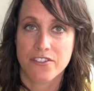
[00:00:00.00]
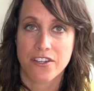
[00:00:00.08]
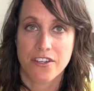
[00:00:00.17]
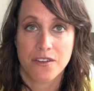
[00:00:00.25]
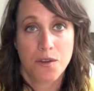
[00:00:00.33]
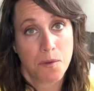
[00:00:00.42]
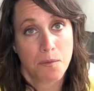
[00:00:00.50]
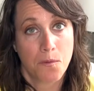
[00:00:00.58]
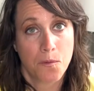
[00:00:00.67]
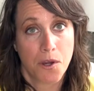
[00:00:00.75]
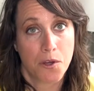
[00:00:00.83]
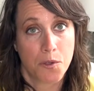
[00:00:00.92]
on
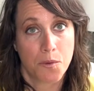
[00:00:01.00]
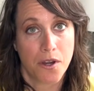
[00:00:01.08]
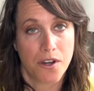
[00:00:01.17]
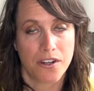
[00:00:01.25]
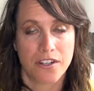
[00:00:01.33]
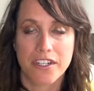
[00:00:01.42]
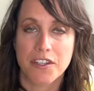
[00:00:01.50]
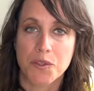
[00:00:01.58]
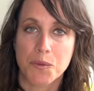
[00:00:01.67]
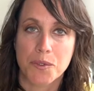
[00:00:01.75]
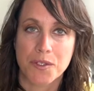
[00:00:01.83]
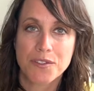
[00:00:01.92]
where you are in the
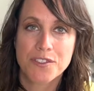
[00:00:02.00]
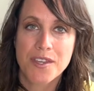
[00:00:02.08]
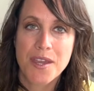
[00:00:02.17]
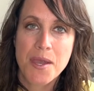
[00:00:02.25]
world.